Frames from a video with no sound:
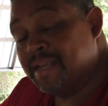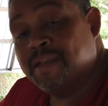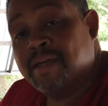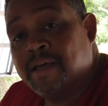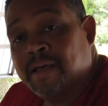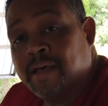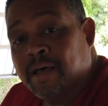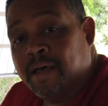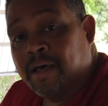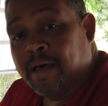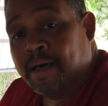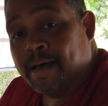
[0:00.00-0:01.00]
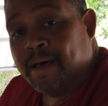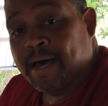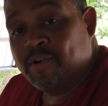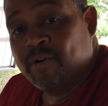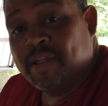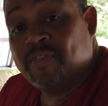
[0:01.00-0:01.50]
it
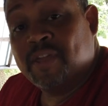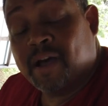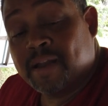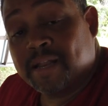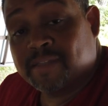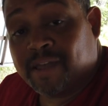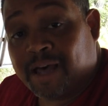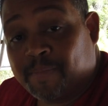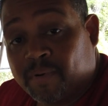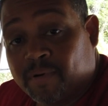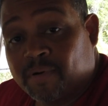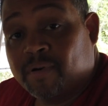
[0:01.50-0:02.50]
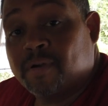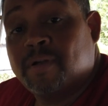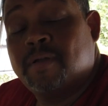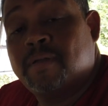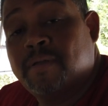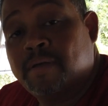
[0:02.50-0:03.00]
underneath the awning topper,
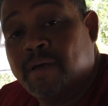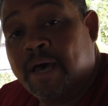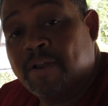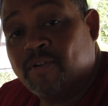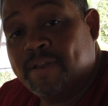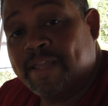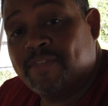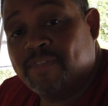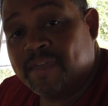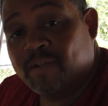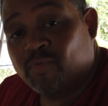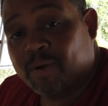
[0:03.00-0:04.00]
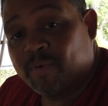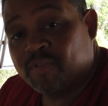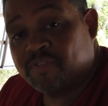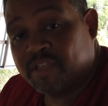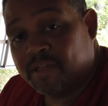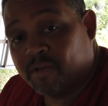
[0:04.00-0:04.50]
underneath the rubber
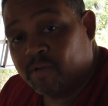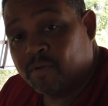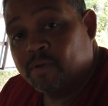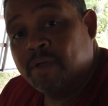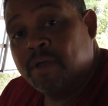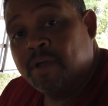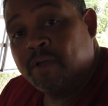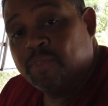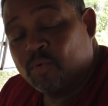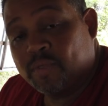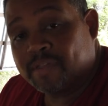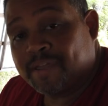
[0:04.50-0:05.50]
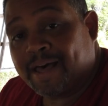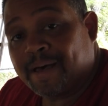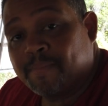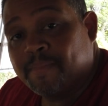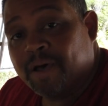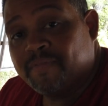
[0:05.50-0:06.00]
seal, through the
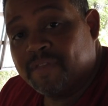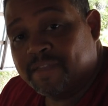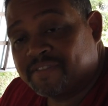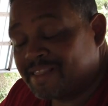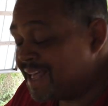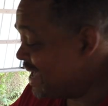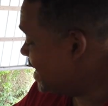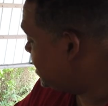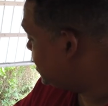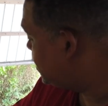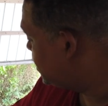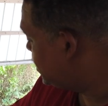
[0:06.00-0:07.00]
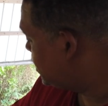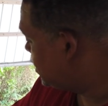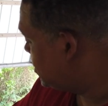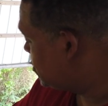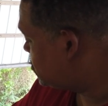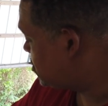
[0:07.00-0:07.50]
top of the slide.
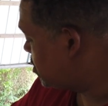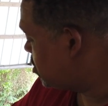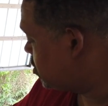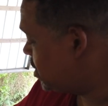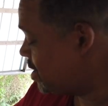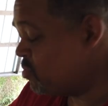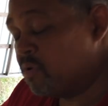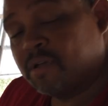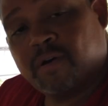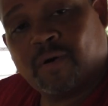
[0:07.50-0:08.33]
So we'll